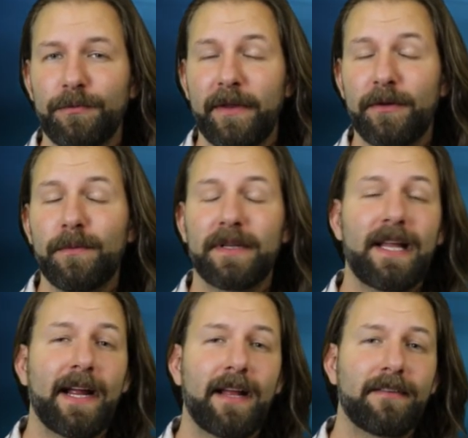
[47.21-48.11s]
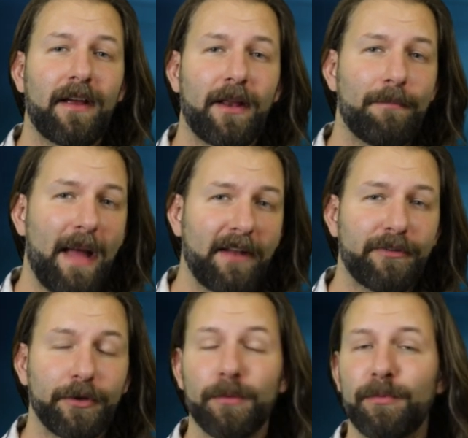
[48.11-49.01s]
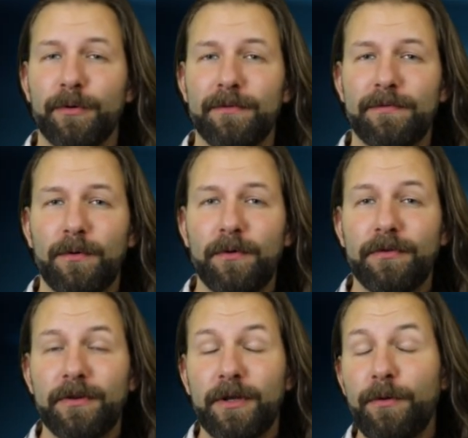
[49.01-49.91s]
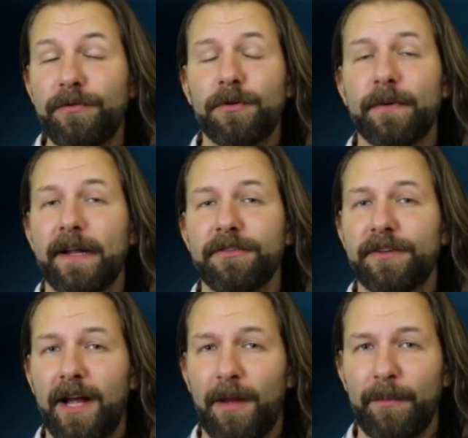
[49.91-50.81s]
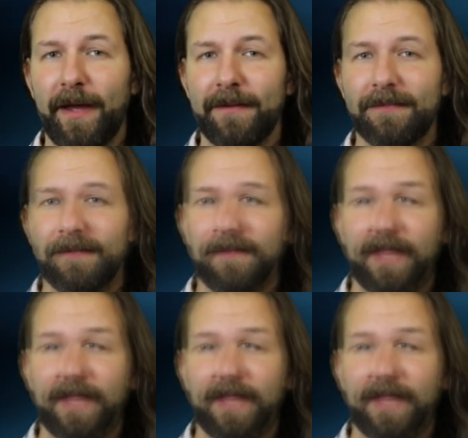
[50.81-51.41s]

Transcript: whether reliant on magic or brute force, closer ranged combat.